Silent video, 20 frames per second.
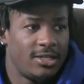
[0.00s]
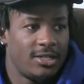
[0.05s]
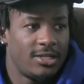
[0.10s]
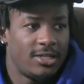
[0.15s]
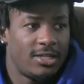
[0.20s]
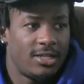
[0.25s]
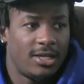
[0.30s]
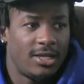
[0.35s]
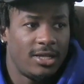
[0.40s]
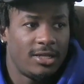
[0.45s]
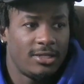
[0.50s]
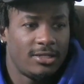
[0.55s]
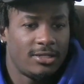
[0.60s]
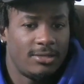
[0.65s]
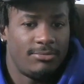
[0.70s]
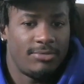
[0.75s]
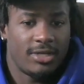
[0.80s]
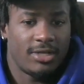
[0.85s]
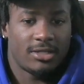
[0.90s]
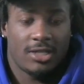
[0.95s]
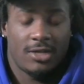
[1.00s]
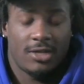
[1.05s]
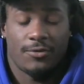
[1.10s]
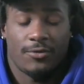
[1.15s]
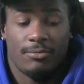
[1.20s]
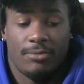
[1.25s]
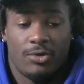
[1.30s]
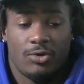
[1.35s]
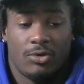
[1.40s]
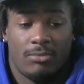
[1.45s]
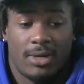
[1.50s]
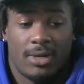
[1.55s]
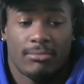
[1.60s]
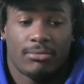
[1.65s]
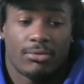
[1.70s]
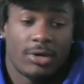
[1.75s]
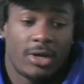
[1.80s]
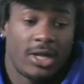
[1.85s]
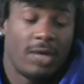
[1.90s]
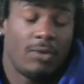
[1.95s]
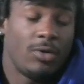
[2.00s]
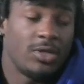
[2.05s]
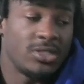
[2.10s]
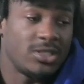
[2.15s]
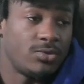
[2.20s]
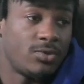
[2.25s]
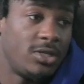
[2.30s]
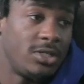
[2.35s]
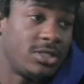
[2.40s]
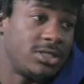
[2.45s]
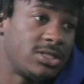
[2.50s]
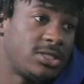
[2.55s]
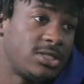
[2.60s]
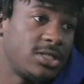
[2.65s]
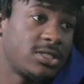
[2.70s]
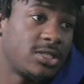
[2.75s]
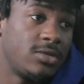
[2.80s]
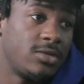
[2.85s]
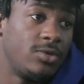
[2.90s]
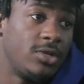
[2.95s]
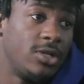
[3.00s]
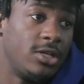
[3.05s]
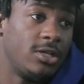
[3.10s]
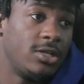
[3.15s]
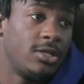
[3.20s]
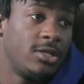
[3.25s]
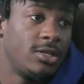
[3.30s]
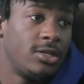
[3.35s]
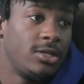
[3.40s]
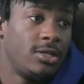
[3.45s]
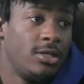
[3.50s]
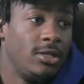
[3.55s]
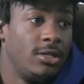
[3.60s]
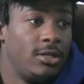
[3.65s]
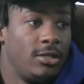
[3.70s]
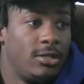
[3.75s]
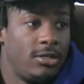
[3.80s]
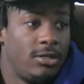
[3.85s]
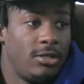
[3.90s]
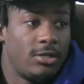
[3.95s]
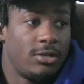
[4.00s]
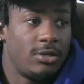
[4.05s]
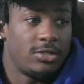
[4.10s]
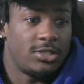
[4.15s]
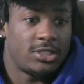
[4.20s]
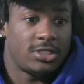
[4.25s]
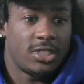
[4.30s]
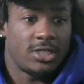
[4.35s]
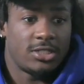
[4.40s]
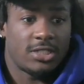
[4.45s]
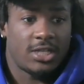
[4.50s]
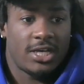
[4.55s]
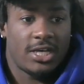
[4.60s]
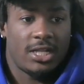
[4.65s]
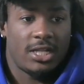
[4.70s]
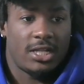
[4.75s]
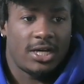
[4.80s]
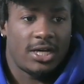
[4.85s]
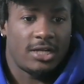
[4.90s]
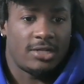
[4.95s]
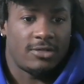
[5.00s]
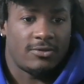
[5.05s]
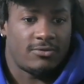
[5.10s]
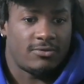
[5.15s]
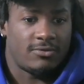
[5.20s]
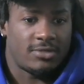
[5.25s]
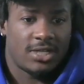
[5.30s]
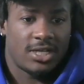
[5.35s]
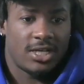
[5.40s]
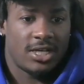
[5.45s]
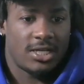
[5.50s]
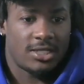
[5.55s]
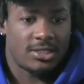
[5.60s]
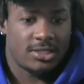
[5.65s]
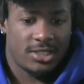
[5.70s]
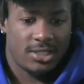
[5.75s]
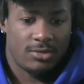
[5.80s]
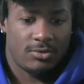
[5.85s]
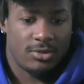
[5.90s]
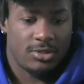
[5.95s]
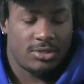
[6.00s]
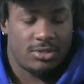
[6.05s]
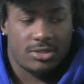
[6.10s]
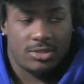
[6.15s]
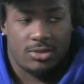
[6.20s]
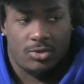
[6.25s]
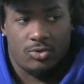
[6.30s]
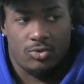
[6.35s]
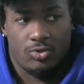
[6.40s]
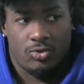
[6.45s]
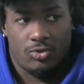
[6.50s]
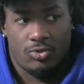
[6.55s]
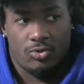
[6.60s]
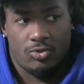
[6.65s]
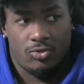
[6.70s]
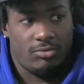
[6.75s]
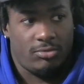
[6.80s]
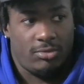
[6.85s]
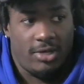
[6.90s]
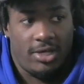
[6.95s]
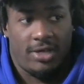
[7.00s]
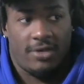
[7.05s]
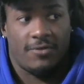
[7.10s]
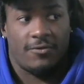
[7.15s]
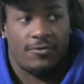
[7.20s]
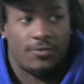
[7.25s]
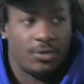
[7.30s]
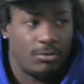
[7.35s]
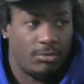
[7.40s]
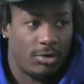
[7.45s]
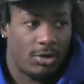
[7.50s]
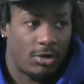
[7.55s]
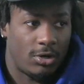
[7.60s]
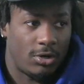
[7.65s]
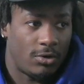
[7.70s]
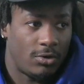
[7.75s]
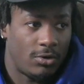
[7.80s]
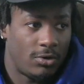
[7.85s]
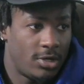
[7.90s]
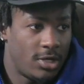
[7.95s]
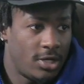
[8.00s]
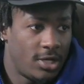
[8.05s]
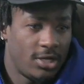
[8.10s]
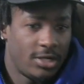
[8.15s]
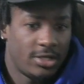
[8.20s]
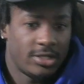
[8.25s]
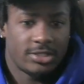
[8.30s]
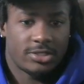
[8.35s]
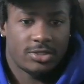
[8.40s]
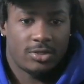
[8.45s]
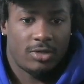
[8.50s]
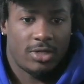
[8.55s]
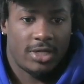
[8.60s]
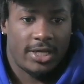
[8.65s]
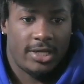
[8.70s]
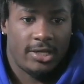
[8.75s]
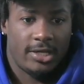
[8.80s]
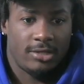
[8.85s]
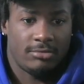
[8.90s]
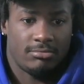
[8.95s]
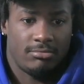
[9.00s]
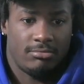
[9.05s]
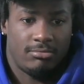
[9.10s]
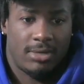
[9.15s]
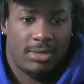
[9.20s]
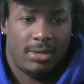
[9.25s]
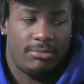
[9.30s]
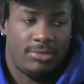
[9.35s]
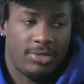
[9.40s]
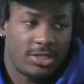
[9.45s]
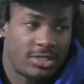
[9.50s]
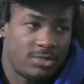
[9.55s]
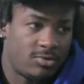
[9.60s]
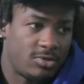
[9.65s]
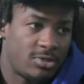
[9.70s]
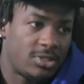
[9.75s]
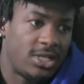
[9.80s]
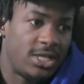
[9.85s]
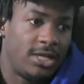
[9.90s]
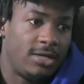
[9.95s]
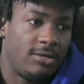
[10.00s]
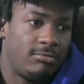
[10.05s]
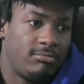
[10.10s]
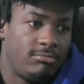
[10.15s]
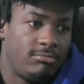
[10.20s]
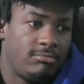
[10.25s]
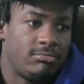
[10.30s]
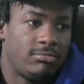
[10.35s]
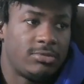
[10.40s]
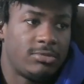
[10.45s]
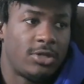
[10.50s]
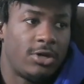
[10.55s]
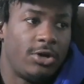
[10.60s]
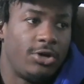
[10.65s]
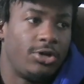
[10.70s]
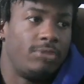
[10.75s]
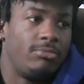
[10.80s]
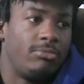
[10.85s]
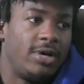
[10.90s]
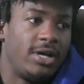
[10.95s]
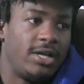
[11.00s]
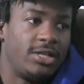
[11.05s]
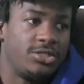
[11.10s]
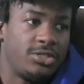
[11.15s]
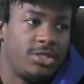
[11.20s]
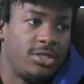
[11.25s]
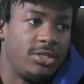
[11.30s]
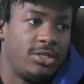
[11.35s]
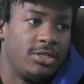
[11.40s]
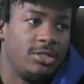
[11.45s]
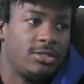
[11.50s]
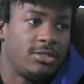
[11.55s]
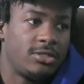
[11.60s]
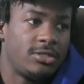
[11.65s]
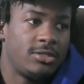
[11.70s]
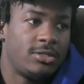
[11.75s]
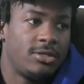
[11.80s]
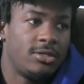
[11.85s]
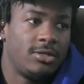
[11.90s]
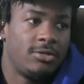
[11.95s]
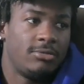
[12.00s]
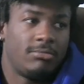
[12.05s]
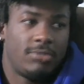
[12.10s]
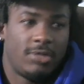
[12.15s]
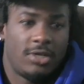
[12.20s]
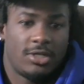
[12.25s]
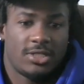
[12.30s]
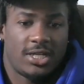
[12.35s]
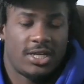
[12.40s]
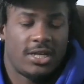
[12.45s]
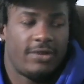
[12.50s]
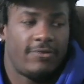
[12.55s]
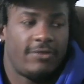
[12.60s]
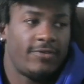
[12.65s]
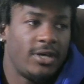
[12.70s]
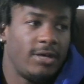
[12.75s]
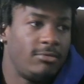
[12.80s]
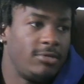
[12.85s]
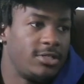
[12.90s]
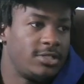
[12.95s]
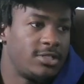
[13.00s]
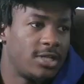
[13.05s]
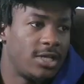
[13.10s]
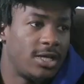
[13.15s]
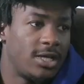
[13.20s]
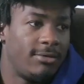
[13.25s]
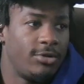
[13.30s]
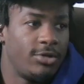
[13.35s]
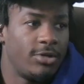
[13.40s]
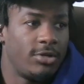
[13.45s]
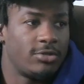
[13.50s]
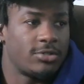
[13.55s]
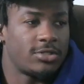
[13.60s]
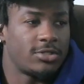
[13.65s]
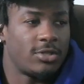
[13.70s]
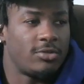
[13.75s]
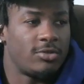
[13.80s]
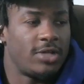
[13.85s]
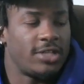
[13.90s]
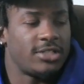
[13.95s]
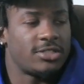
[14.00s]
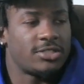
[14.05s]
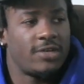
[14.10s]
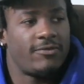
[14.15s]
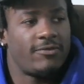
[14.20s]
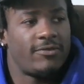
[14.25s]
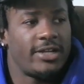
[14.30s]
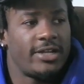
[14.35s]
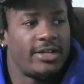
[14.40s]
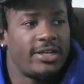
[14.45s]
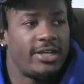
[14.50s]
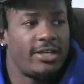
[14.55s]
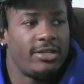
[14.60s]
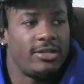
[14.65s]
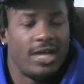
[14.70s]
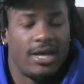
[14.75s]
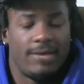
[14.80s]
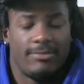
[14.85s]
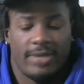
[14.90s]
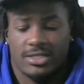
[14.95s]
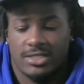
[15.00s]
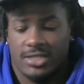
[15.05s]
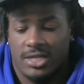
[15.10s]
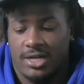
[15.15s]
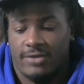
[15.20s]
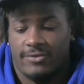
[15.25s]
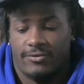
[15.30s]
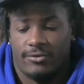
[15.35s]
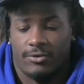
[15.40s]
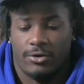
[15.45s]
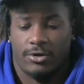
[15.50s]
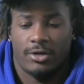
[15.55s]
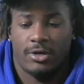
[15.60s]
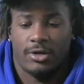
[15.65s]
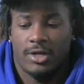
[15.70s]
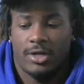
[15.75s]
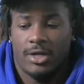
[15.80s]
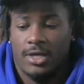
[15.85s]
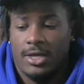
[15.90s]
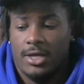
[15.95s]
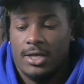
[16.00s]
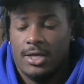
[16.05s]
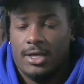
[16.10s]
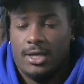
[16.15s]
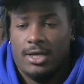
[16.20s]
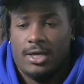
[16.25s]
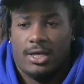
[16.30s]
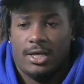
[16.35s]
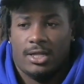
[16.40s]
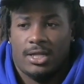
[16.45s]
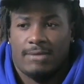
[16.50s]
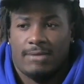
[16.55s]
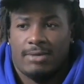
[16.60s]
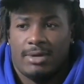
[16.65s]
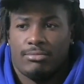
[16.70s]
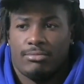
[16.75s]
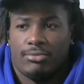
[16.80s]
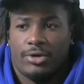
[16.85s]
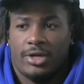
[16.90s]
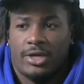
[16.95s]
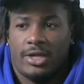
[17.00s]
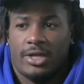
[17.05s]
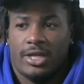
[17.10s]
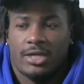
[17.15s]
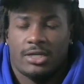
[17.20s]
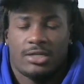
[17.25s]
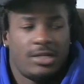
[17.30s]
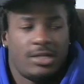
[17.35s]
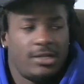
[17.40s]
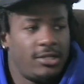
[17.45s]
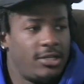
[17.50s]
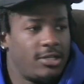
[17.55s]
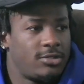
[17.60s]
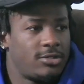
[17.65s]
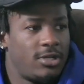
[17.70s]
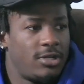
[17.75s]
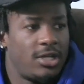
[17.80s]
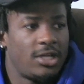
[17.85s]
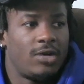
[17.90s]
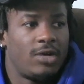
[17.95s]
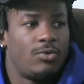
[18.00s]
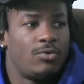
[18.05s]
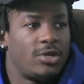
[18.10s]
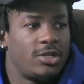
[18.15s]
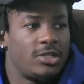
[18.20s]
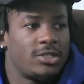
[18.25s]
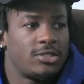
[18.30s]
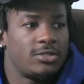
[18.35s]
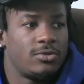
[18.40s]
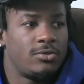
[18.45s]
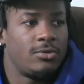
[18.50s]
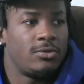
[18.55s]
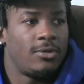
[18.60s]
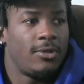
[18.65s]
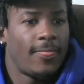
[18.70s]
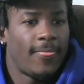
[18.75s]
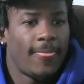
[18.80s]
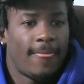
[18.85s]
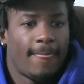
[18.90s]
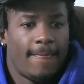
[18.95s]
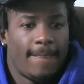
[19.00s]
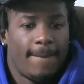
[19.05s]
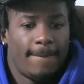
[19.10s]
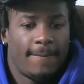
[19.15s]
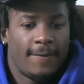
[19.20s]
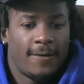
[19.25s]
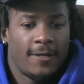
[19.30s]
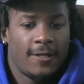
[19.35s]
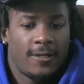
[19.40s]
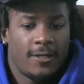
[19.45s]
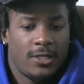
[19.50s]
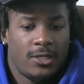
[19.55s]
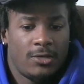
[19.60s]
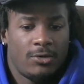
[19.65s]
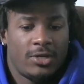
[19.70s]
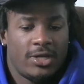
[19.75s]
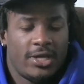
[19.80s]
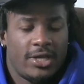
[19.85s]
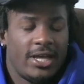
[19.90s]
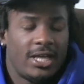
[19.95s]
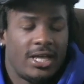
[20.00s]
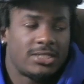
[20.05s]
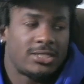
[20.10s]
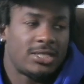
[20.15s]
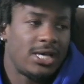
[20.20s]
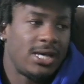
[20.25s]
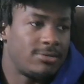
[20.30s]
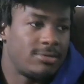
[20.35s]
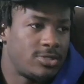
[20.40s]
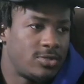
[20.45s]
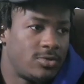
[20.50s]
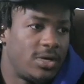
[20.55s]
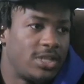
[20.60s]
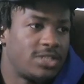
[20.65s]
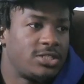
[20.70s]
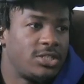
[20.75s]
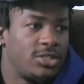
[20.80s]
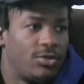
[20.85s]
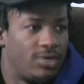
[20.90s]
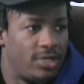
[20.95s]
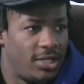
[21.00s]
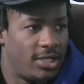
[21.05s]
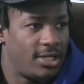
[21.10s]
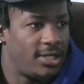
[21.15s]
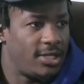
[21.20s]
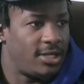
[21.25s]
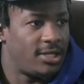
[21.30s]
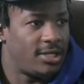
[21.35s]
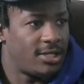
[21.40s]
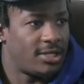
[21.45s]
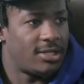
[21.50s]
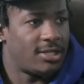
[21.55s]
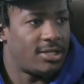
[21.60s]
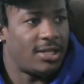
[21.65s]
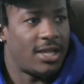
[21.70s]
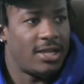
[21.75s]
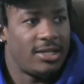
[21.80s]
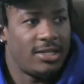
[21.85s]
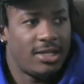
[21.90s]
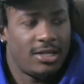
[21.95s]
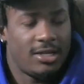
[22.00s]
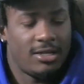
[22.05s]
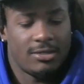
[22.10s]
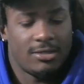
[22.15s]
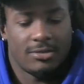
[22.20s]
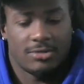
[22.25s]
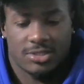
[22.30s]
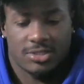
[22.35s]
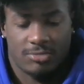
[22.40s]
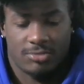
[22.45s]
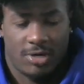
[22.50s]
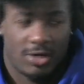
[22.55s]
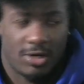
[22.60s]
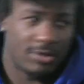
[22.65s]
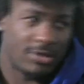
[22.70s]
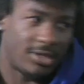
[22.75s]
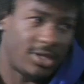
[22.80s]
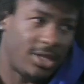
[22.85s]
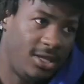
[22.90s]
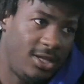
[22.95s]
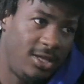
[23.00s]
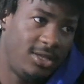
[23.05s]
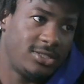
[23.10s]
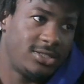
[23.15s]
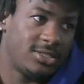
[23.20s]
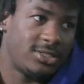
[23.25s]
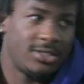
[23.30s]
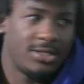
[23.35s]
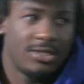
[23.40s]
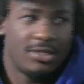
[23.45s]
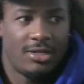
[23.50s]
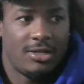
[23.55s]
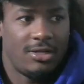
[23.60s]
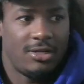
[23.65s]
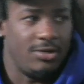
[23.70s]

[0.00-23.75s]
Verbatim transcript: Like a big thing for me with my brand, I wasn't really consistent with it. You know, just because I had a lot of ties in with school and football. Mm-hmm. So like my business was like third on my agenda. Plus I got family time, you know, so like stuff like that you gotta make time for. And like my brand, I couldn't get to it like I wanted to. But when I had time to, I still did. I did do small things, yeah.